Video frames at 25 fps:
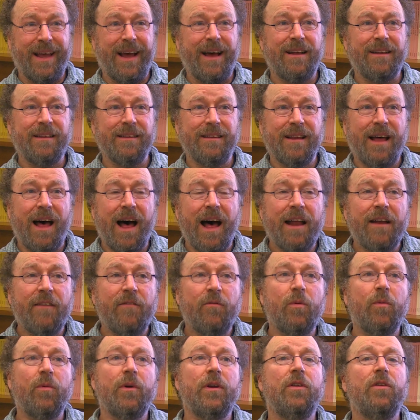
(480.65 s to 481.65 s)
A lot
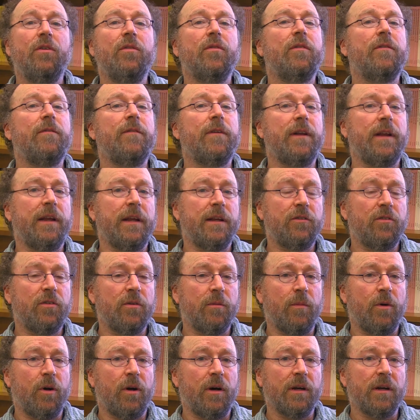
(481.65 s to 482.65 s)
of what we do in
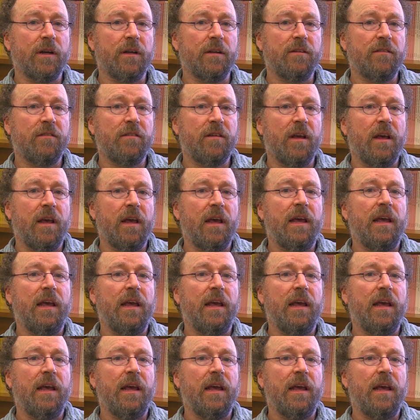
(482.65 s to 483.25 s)
financial markets